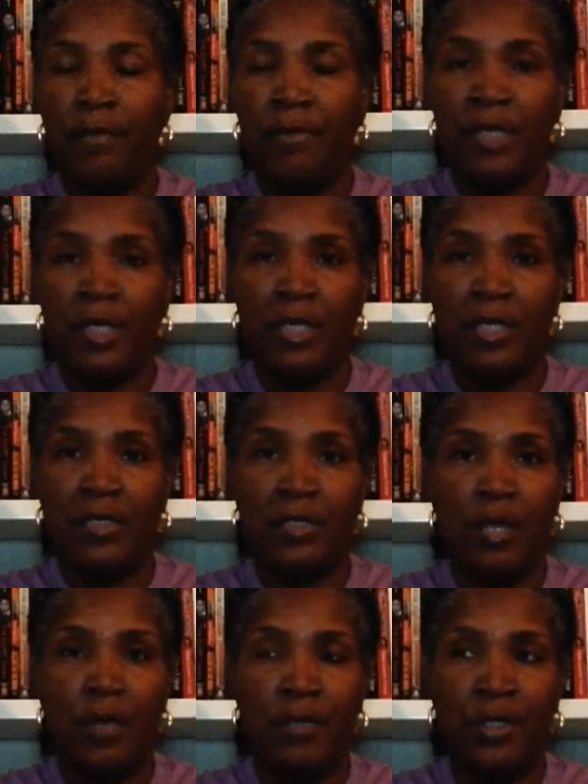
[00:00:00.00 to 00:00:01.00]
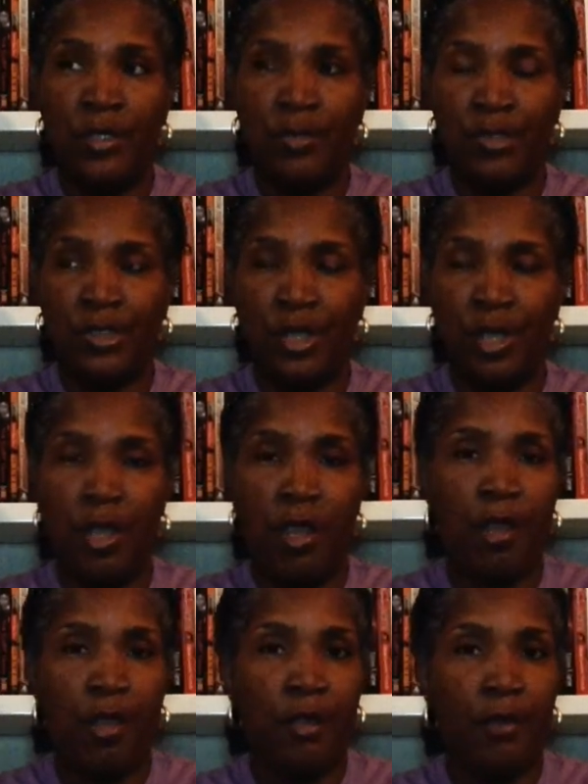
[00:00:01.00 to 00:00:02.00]
because unbeknownst to
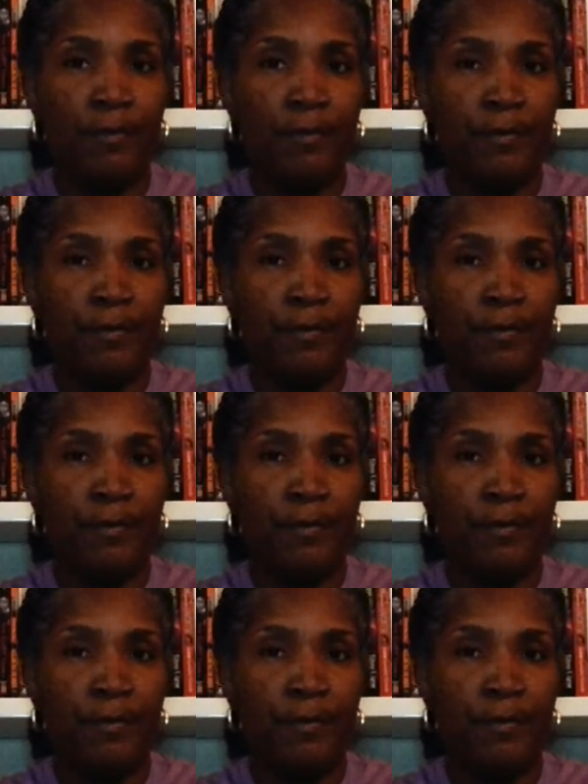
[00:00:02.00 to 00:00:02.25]
her,